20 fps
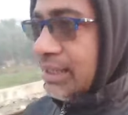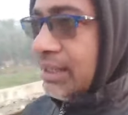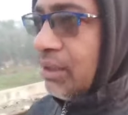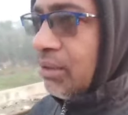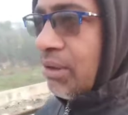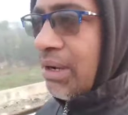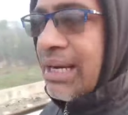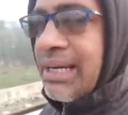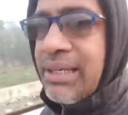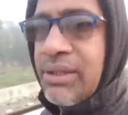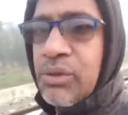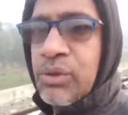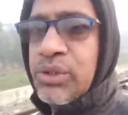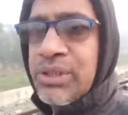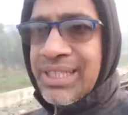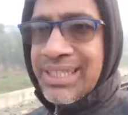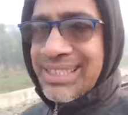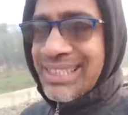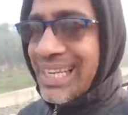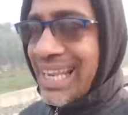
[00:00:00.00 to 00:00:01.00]
you can use
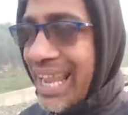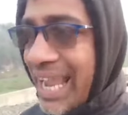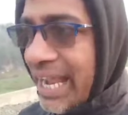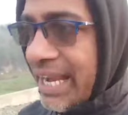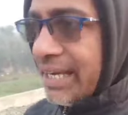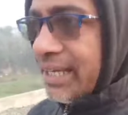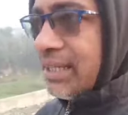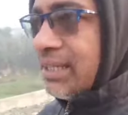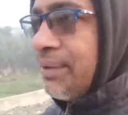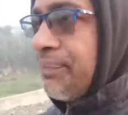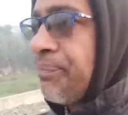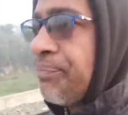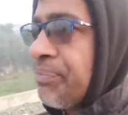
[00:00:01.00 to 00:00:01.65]
this and.